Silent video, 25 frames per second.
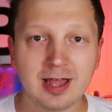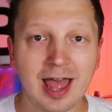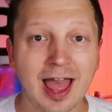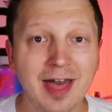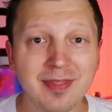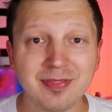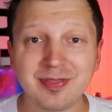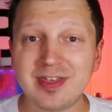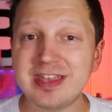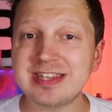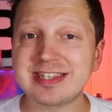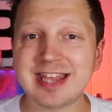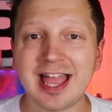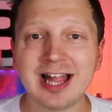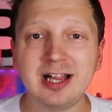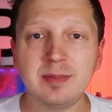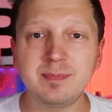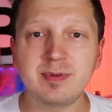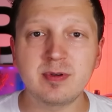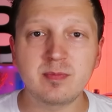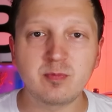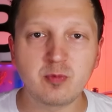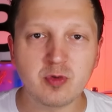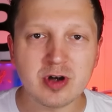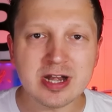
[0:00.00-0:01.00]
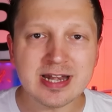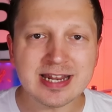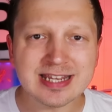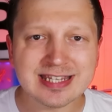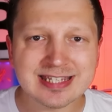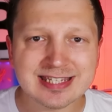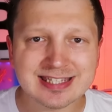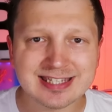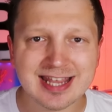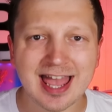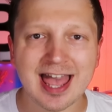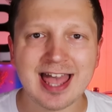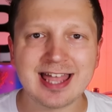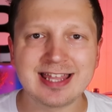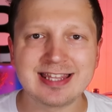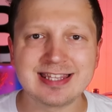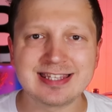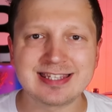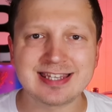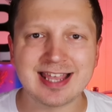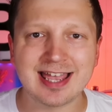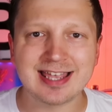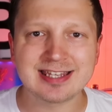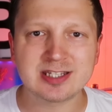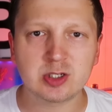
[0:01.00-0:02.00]
And this album really
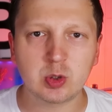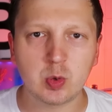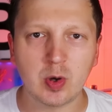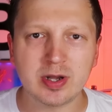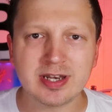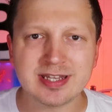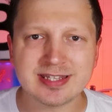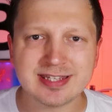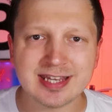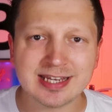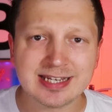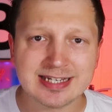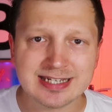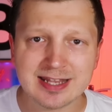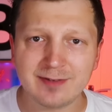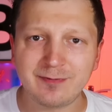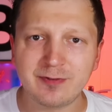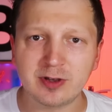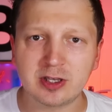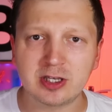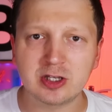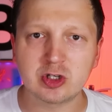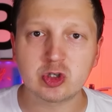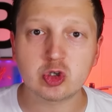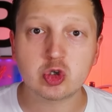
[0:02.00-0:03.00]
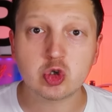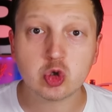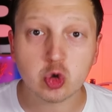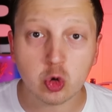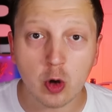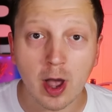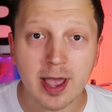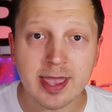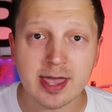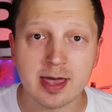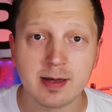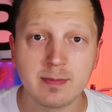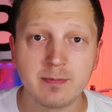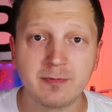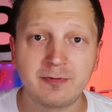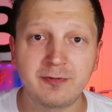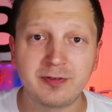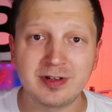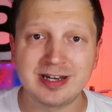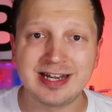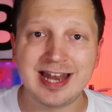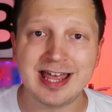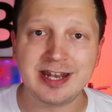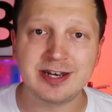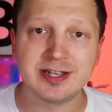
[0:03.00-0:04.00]
stands as quite a significant triumph
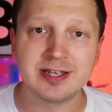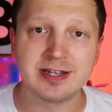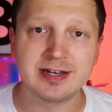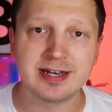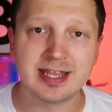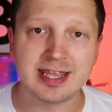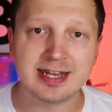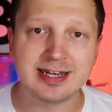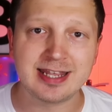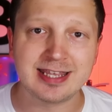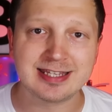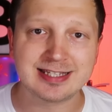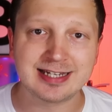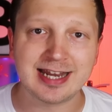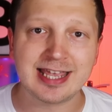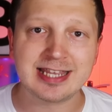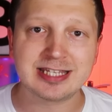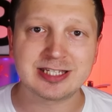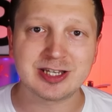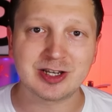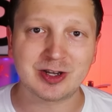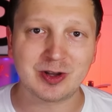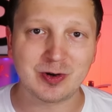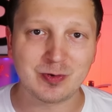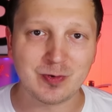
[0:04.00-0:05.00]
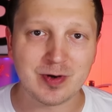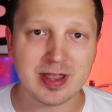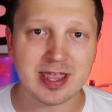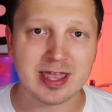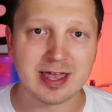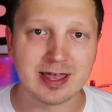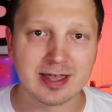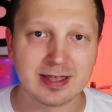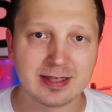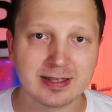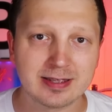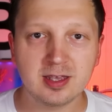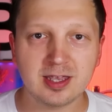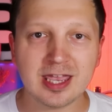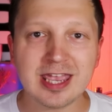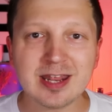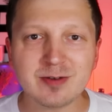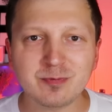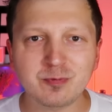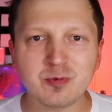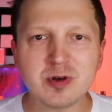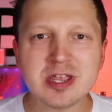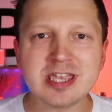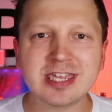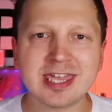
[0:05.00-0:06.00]
for Lennon in his later career. It
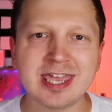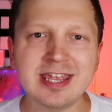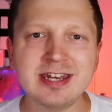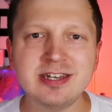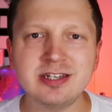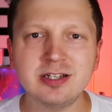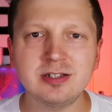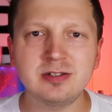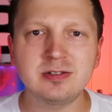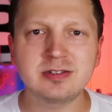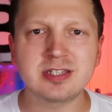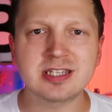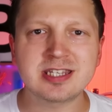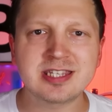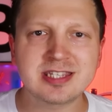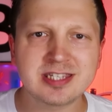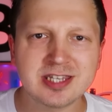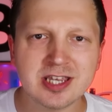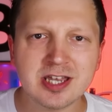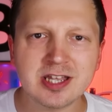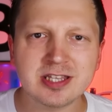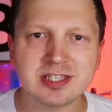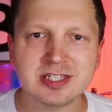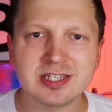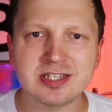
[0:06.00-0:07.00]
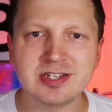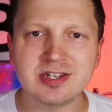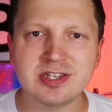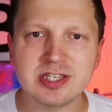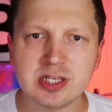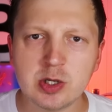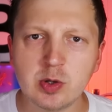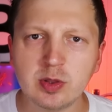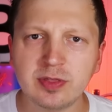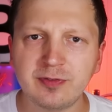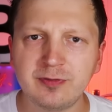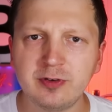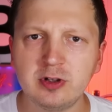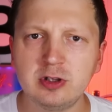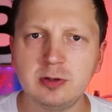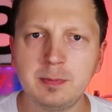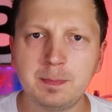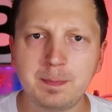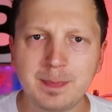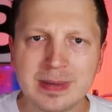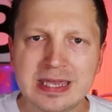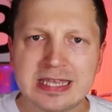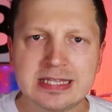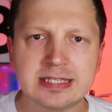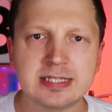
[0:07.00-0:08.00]
rekindled a certain youthful
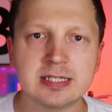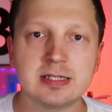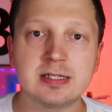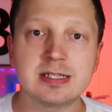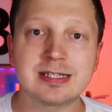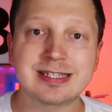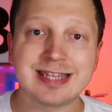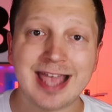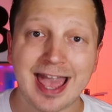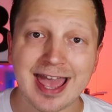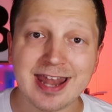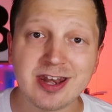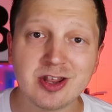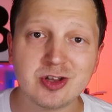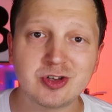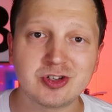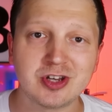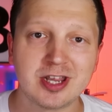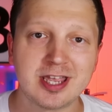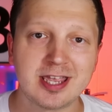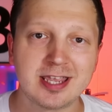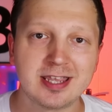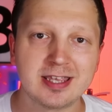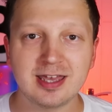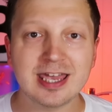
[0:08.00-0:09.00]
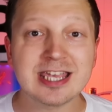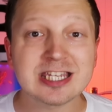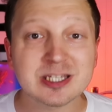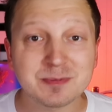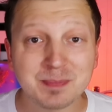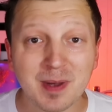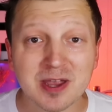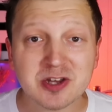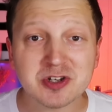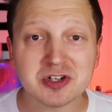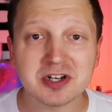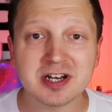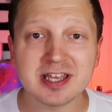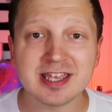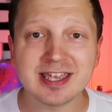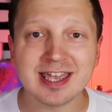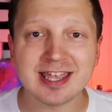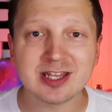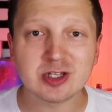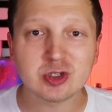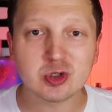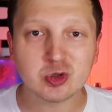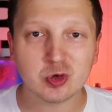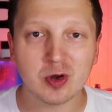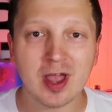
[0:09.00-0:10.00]
Beatles energy, especially
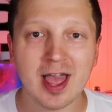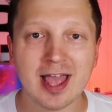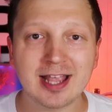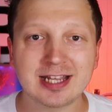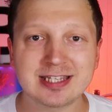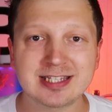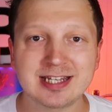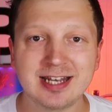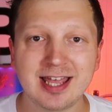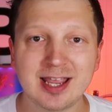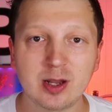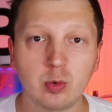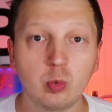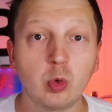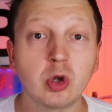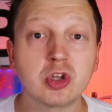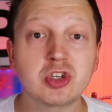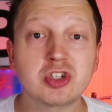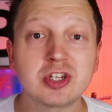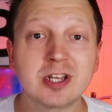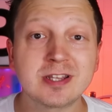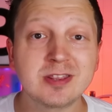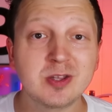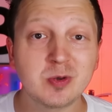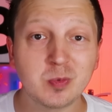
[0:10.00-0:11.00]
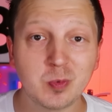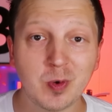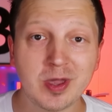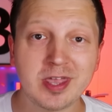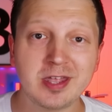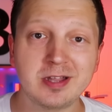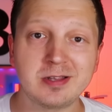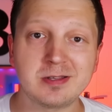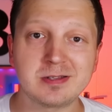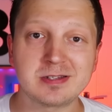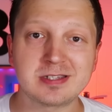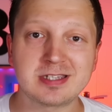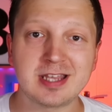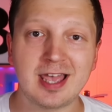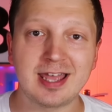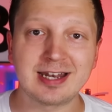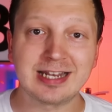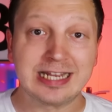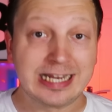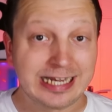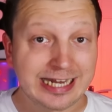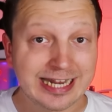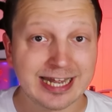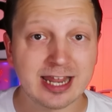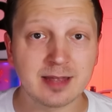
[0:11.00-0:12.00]
in tracks like Watching the Wheels
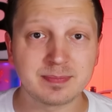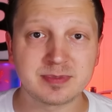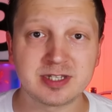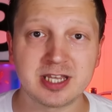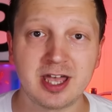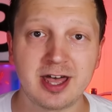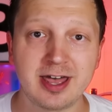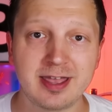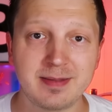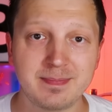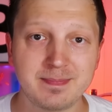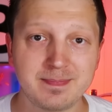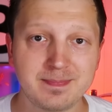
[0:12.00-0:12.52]
and Cleanup Time.